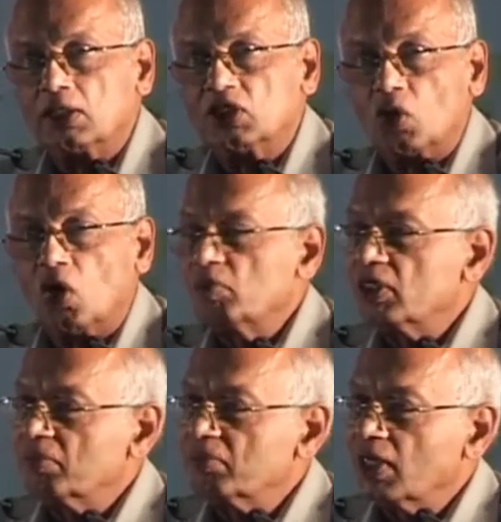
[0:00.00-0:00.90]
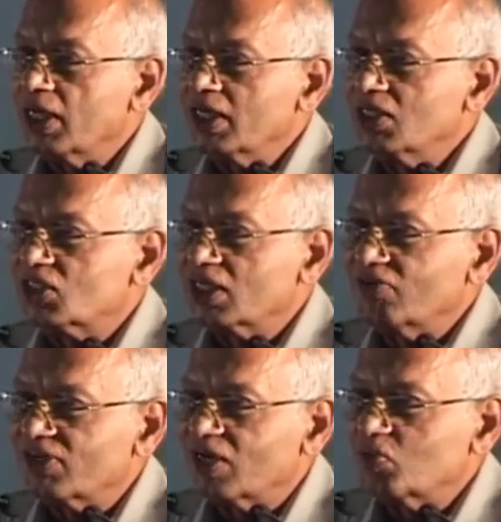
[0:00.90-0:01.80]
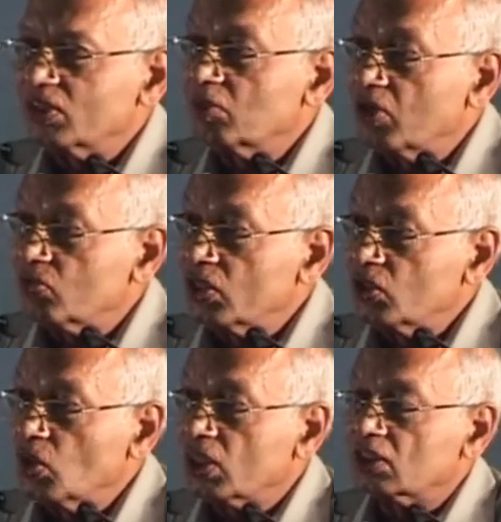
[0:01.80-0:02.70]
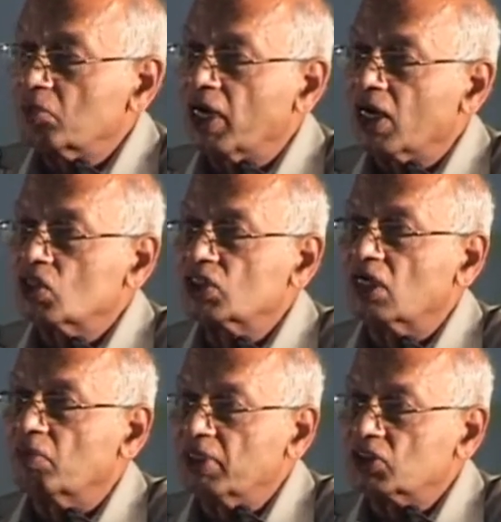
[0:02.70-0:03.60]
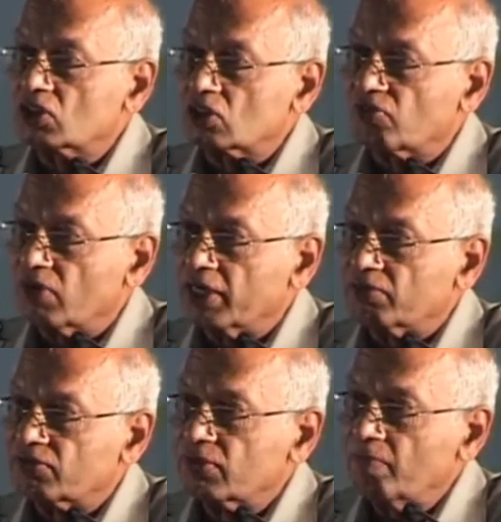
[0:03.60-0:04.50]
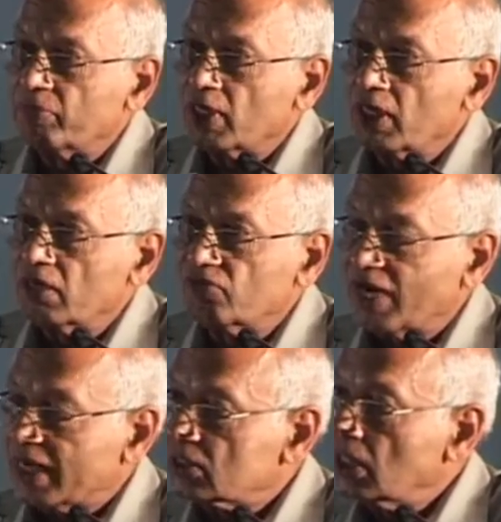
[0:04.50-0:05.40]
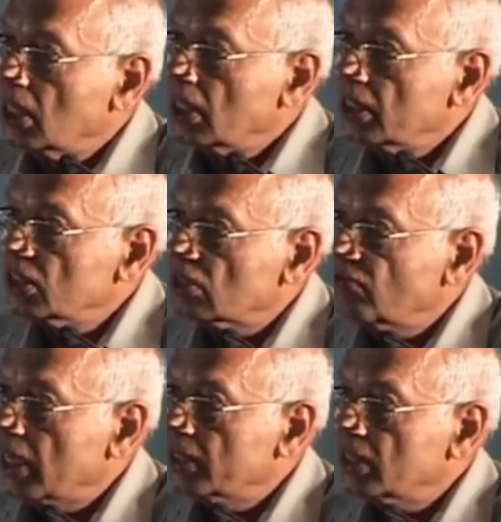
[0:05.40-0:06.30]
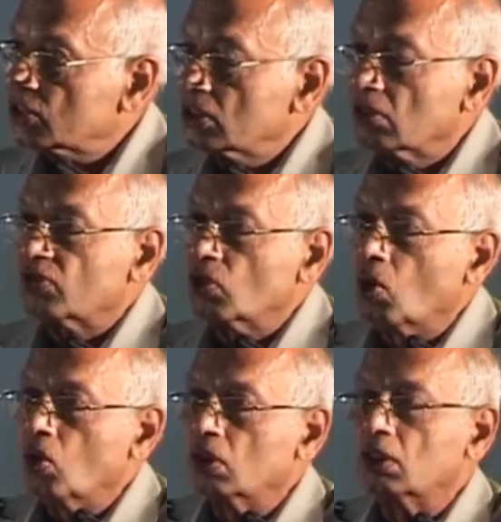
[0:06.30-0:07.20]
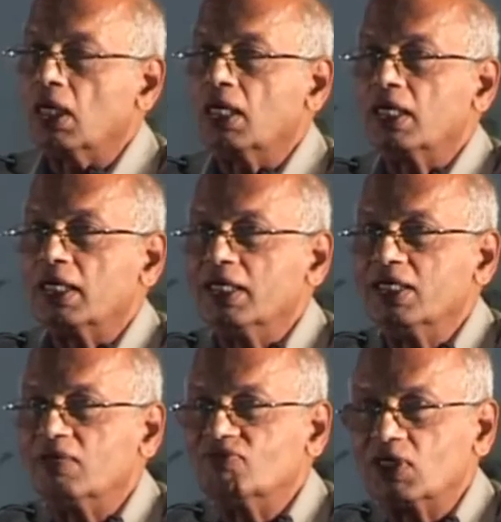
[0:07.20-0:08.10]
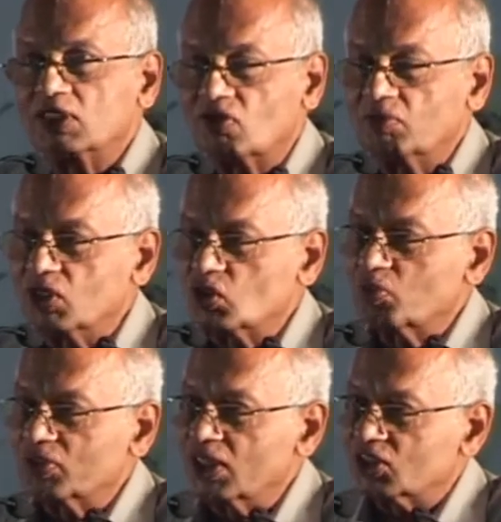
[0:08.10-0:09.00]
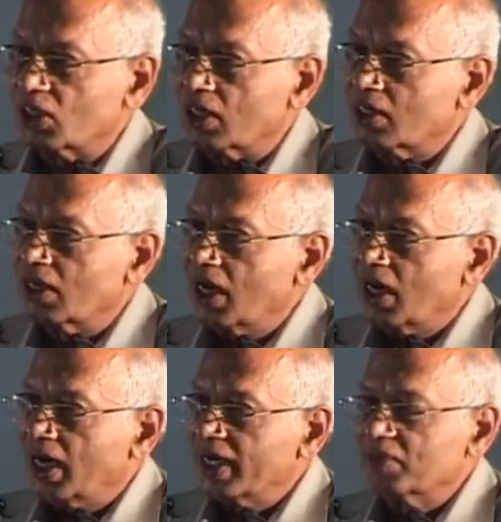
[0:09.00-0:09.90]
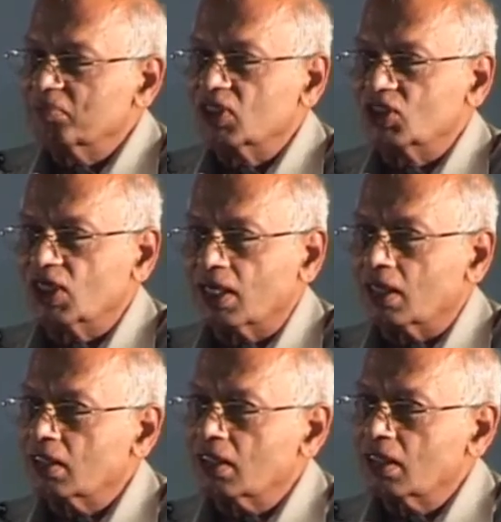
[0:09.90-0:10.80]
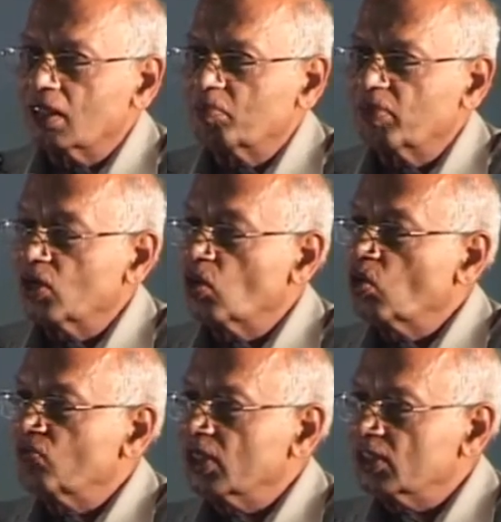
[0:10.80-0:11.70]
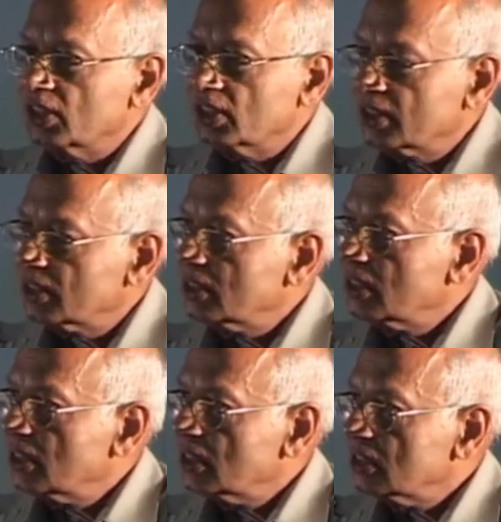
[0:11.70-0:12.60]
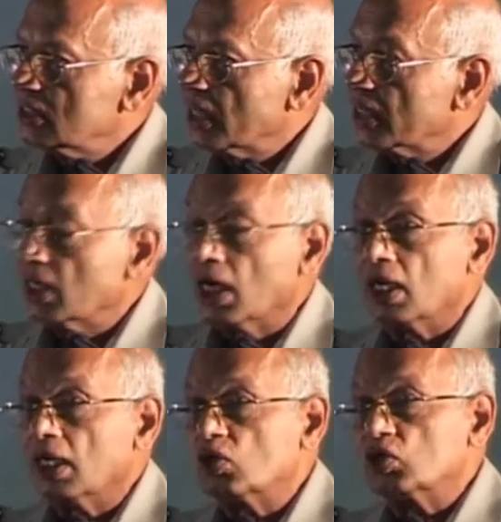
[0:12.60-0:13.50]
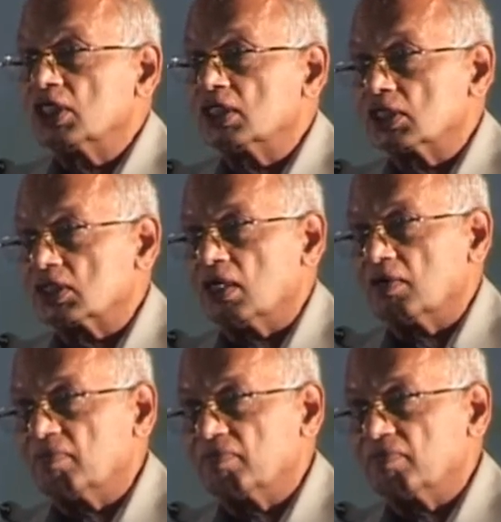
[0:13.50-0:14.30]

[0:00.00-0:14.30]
these all become insignificant when you look at the biological basis of life. In fact, it is a validation of an old Indian verse from Hitopadesha, Ayam Nija, Paro Veti, Ganana Lekhuchetasa,